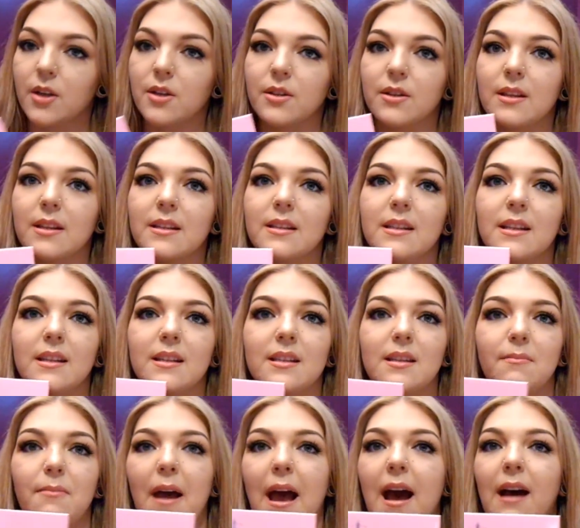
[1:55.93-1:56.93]
So this is
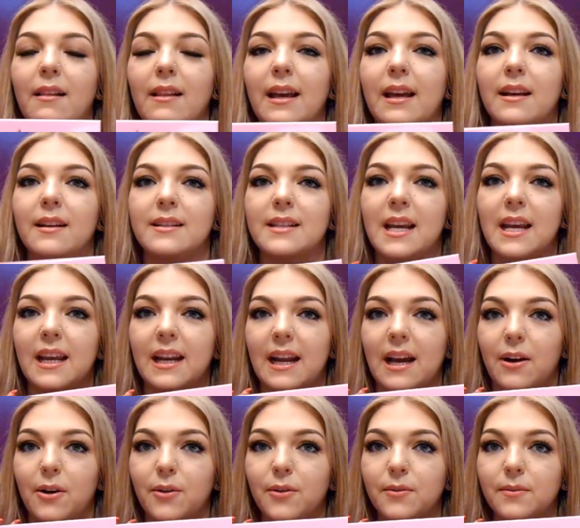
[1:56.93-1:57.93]
the palette taken
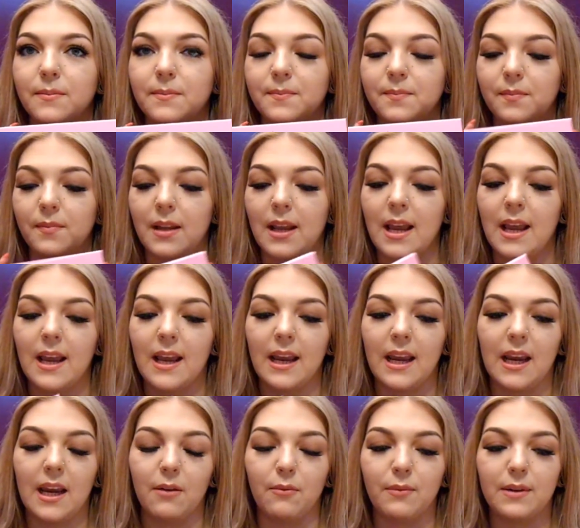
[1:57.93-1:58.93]
out.
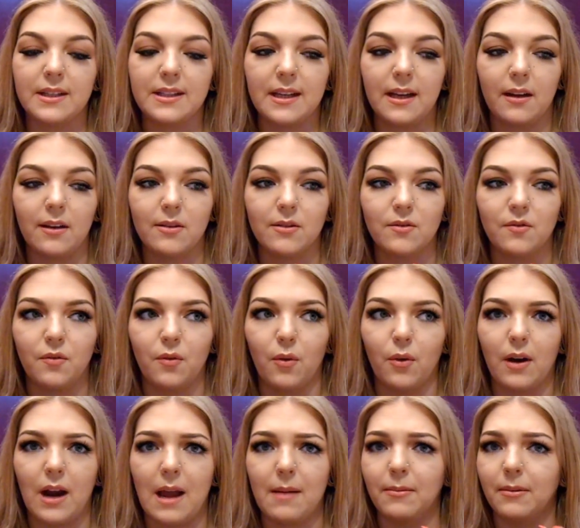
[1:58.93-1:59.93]
It retails
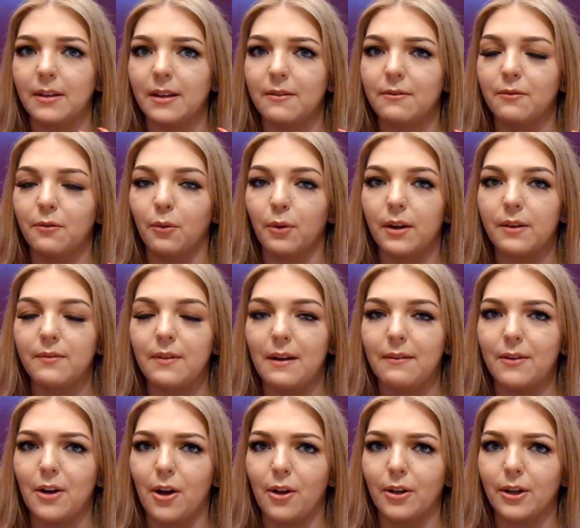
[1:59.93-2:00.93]
for, I believe,
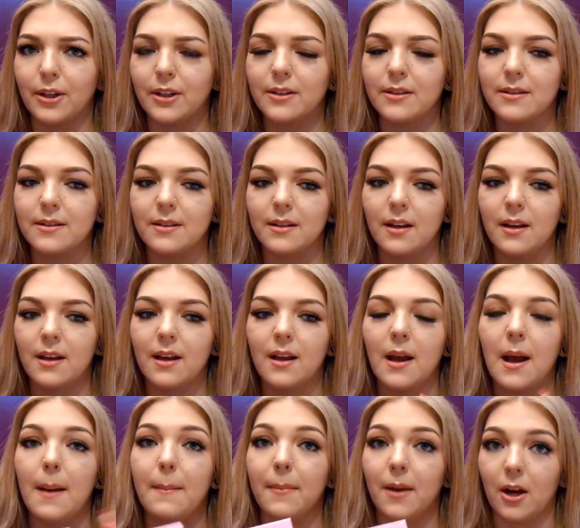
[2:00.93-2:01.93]
$45
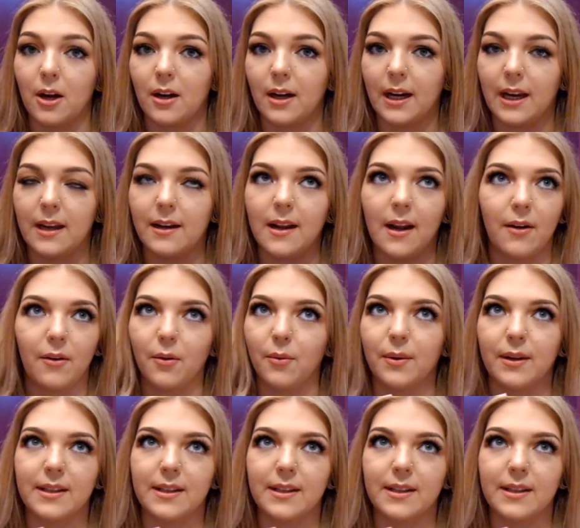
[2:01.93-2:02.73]
American. I don't know what